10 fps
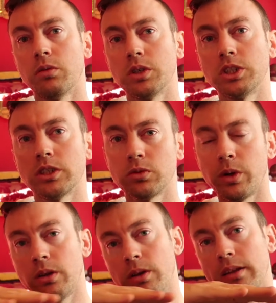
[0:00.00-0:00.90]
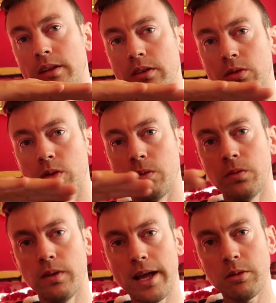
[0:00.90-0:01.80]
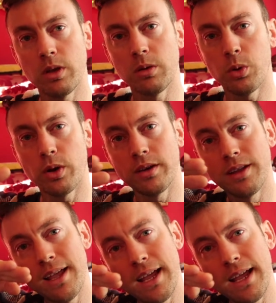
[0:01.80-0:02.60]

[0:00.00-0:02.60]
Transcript: which is where you get that sort of flat midpoint